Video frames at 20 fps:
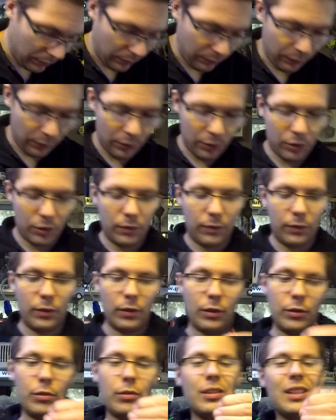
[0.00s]
first of
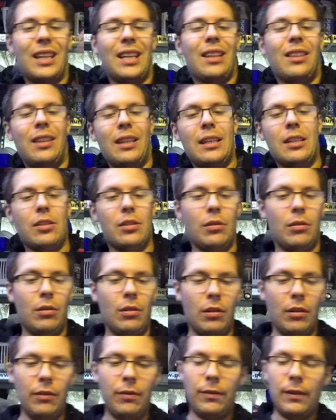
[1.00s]
all you take this
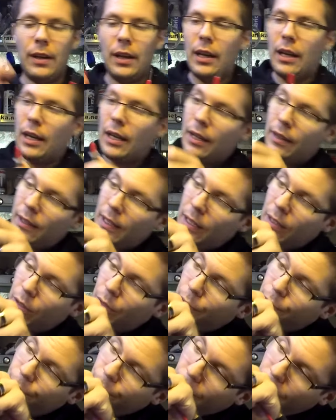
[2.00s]
off, and then you
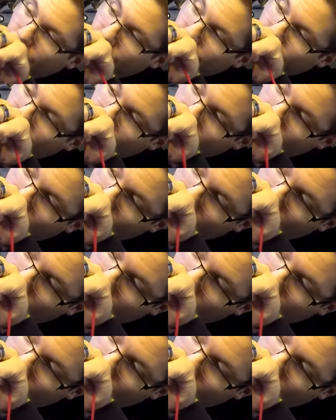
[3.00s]
find the